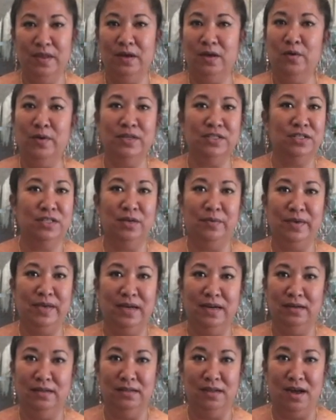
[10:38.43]
the question that
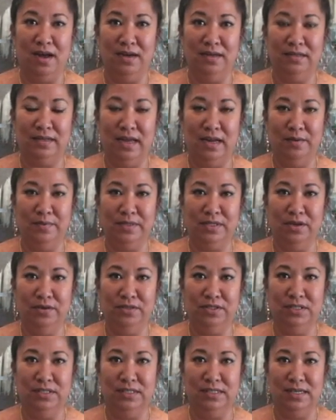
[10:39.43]
we get a lot as cannabis
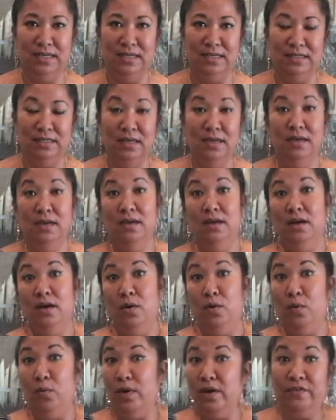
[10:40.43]
coaches is,
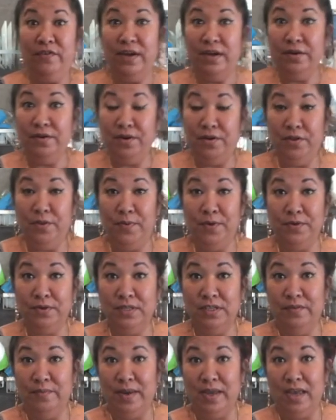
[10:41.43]
what if I don't know the
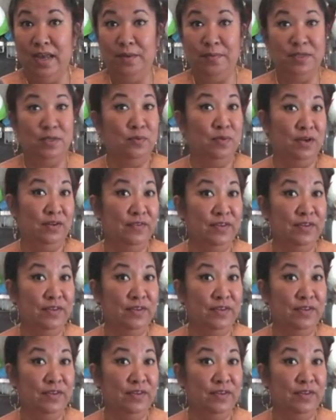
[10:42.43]
potency of my cannabis?